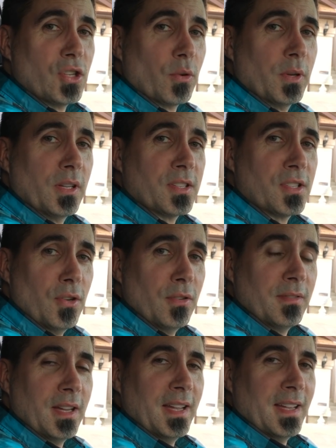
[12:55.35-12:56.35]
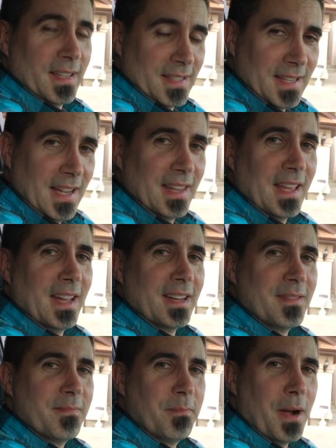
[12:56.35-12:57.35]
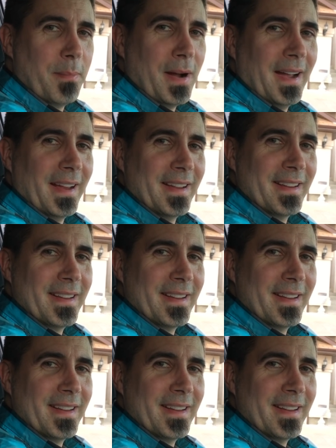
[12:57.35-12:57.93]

you real soon. See you then. Bye-bye.